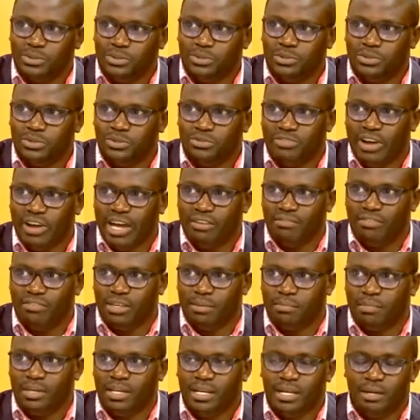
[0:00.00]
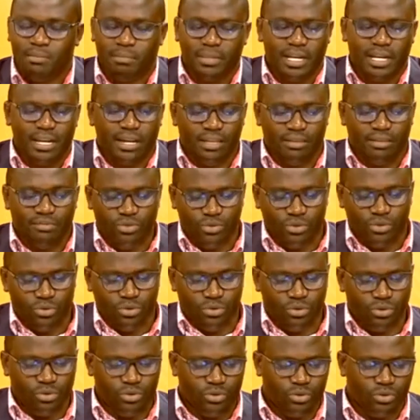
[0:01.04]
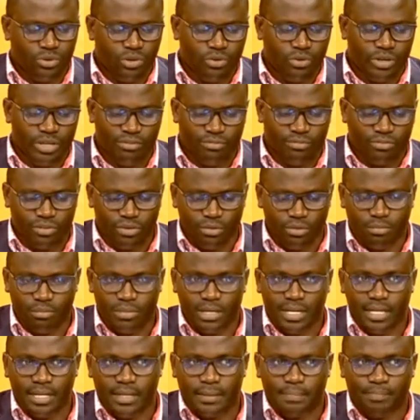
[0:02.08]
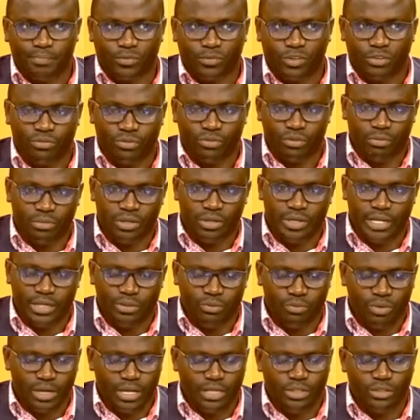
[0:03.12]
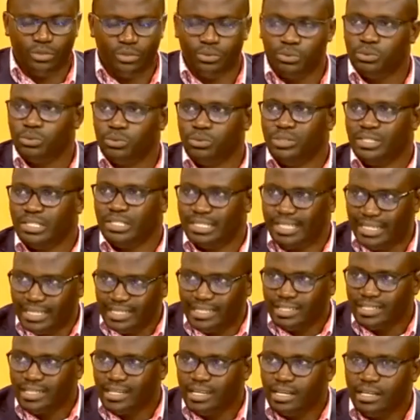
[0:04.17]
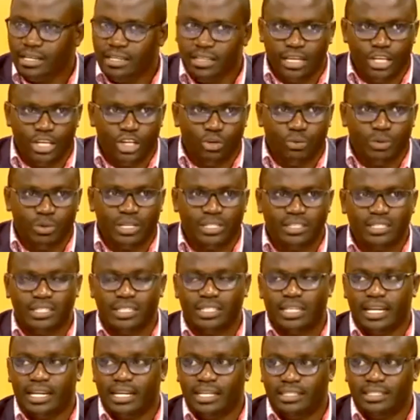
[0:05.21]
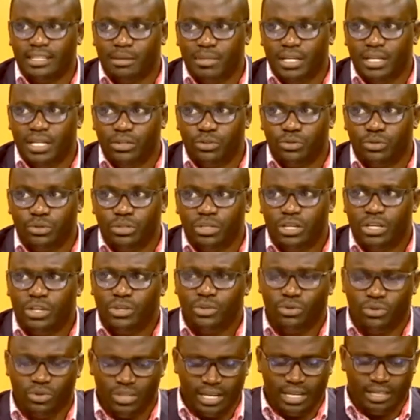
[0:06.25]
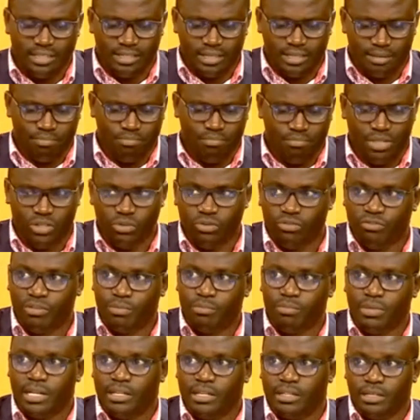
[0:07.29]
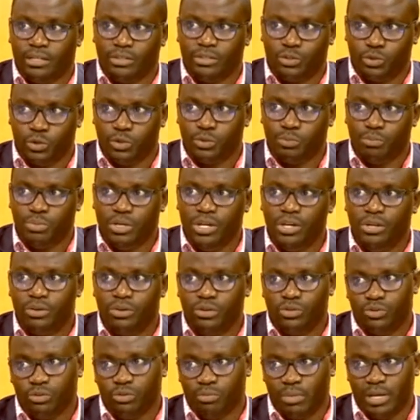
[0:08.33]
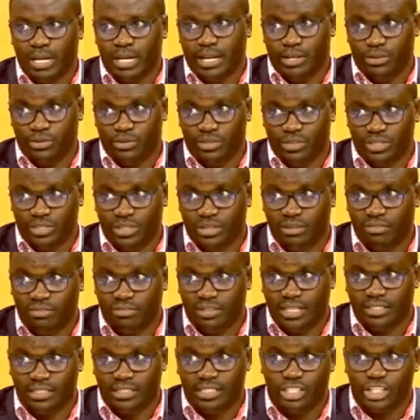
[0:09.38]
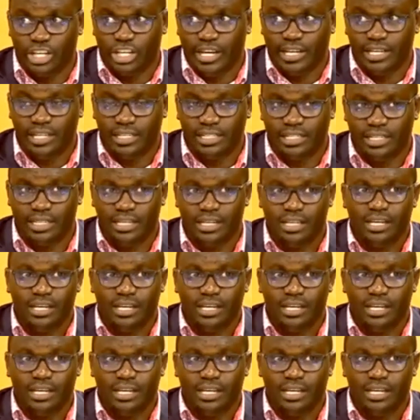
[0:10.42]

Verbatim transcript: to to drive them mm -hmm. and now if you know you're going from um, from grade one to six then you will sit an examination you know, that's a bit of a, a, a short period to plan yourself as a child.